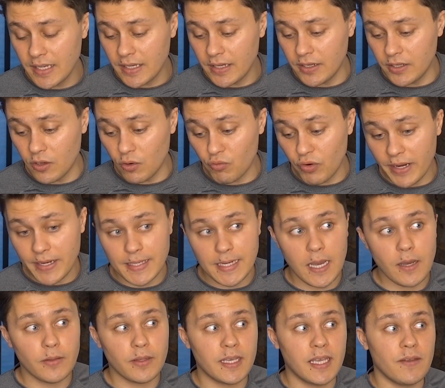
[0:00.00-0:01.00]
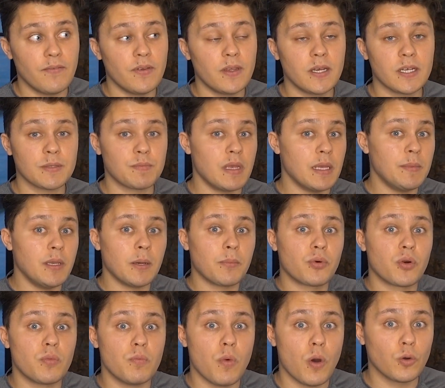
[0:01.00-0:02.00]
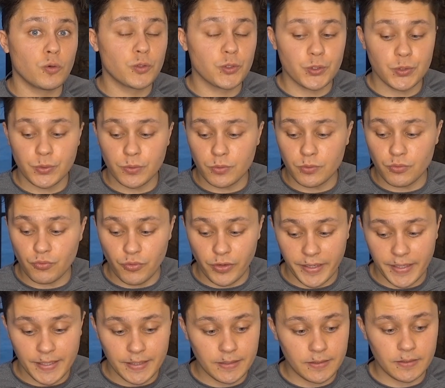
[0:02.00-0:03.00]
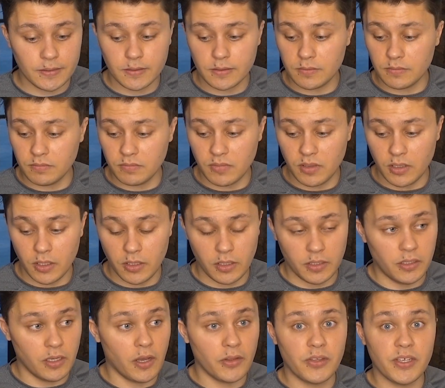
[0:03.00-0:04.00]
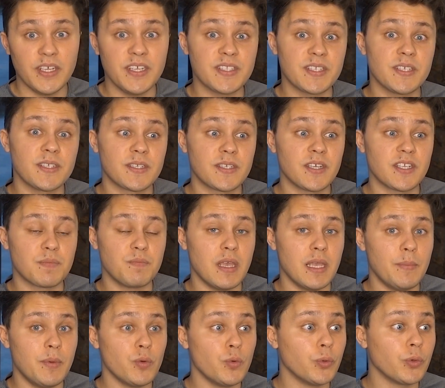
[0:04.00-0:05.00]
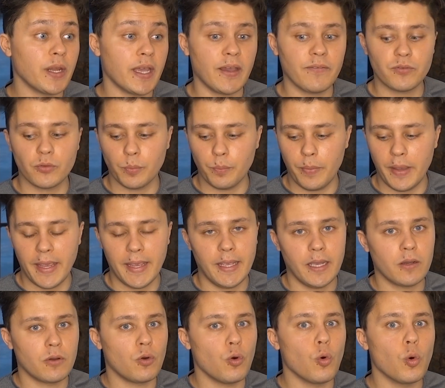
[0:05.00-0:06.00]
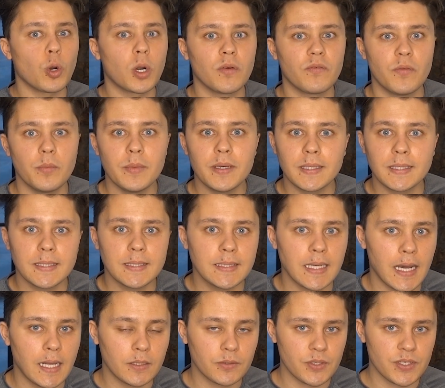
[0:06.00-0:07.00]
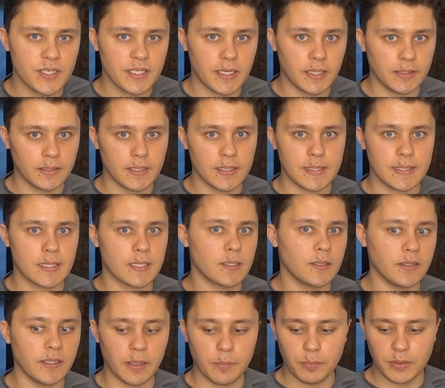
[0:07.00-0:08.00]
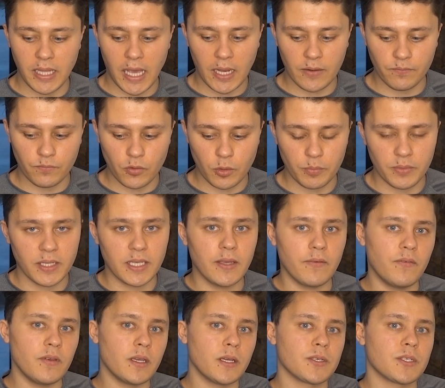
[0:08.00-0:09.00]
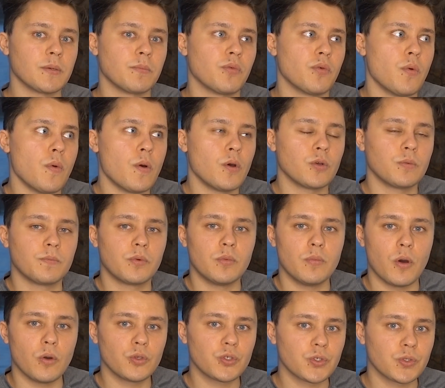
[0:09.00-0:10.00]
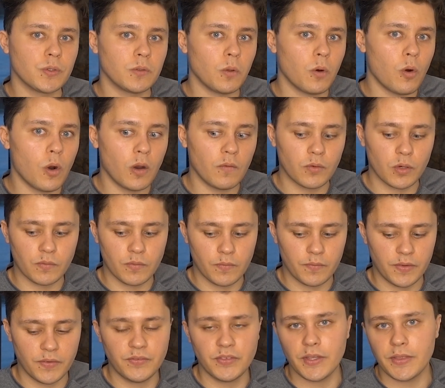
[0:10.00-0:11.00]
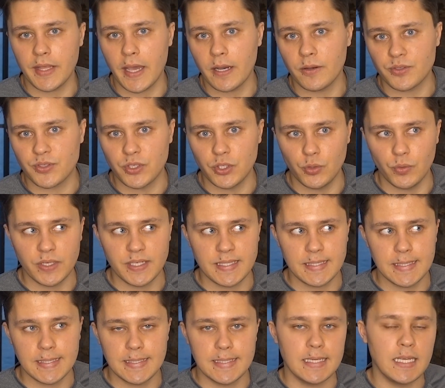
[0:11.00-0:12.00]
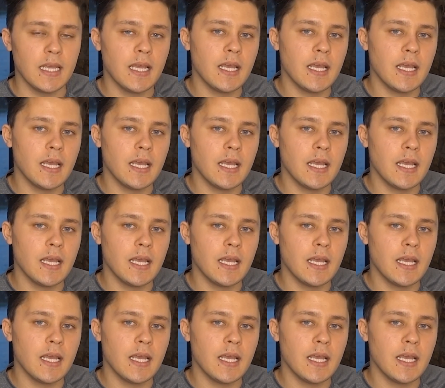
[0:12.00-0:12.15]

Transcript: you know, right now they're giving us maybe a promotional rate in other instances, maybe we would have to pay a quarter of a million dollars to get listed on their platform. They're giving us a promotional offer for 50,000 USDT.